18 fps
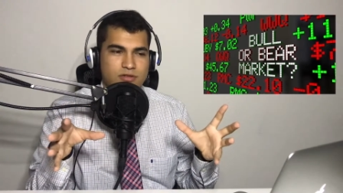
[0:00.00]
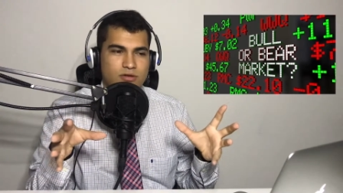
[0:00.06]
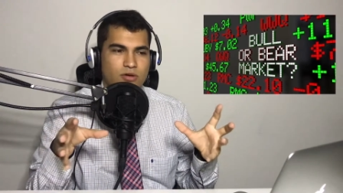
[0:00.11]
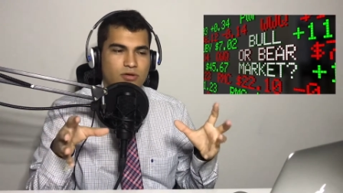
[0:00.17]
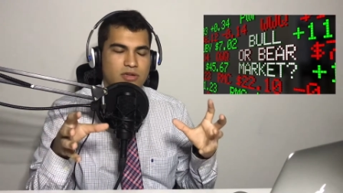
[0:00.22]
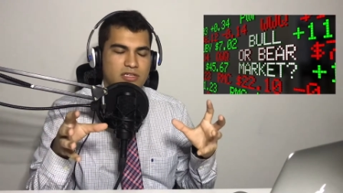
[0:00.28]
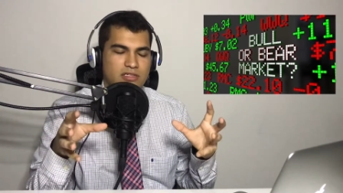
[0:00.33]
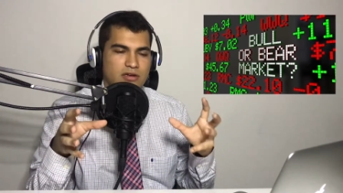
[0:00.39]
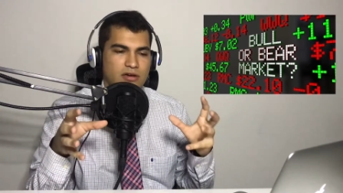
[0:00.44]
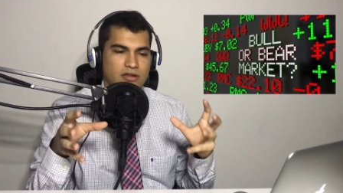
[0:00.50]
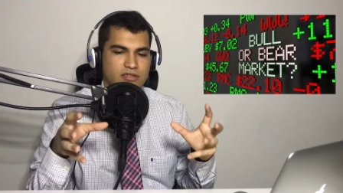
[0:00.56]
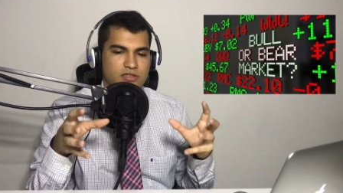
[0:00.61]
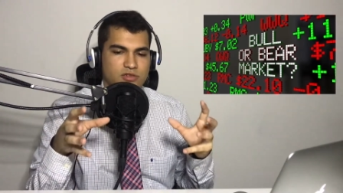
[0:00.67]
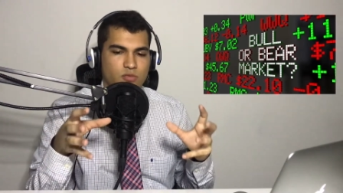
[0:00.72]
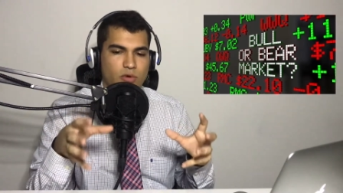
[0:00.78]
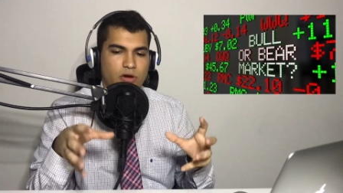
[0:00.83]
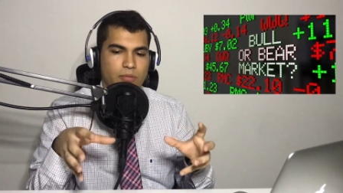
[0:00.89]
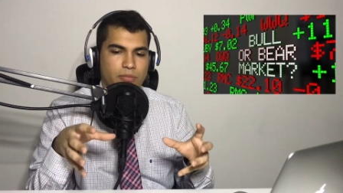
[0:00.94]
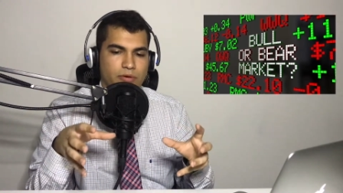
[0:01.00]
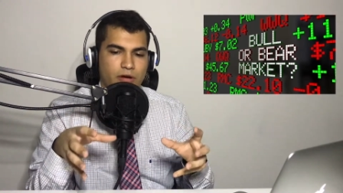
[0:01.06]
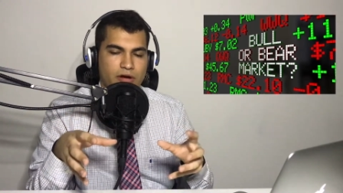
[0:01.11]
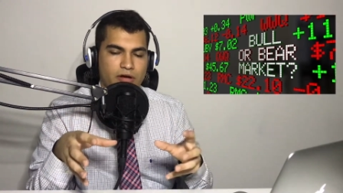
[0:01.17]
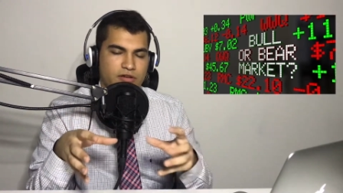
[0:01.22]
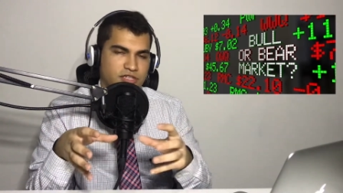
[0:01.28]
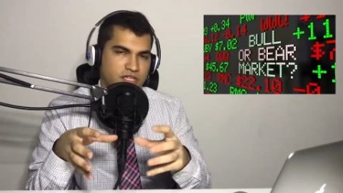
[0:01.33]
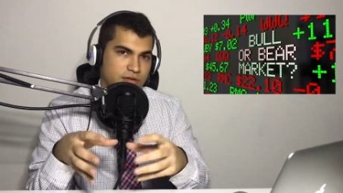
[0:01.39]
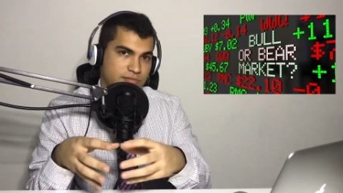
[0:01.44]
You don't necessarily just want to put all
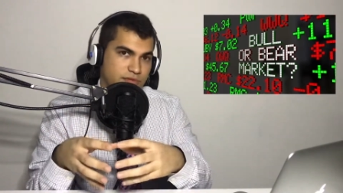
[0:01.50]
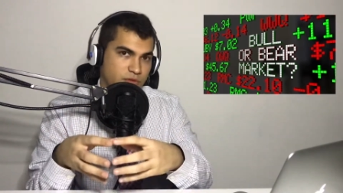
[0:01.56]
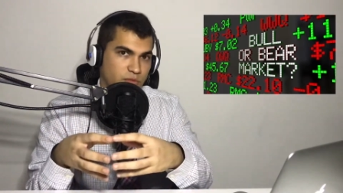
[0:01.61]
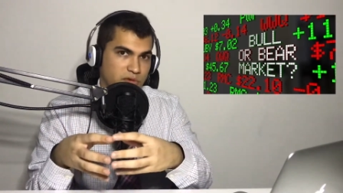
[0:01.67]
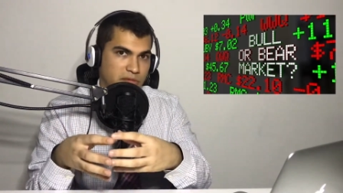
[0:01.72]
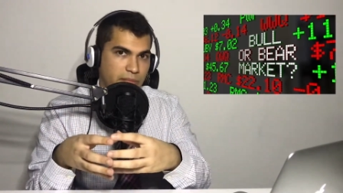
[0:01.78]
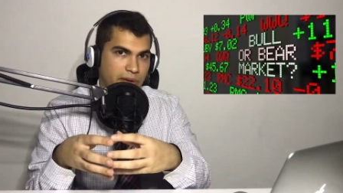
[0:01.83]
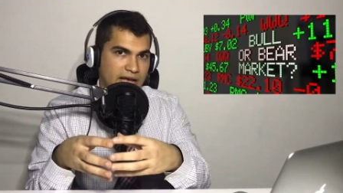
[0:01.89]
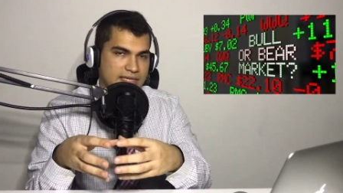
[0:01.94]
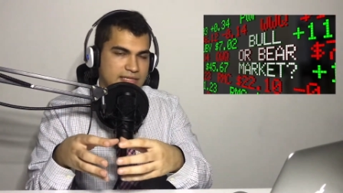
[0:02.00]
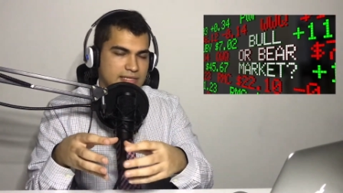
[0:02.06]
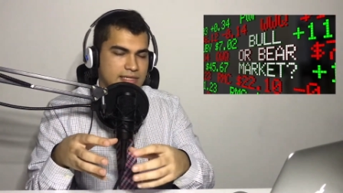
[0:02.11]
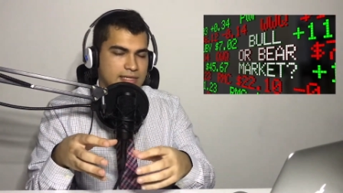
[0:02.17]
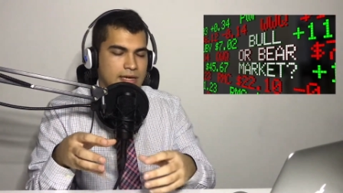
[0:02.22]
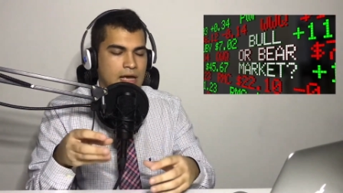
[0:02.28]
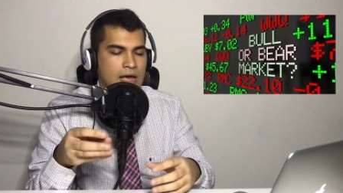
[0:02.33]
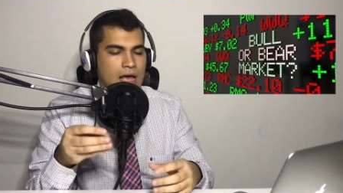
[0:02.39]
your chips in one basket.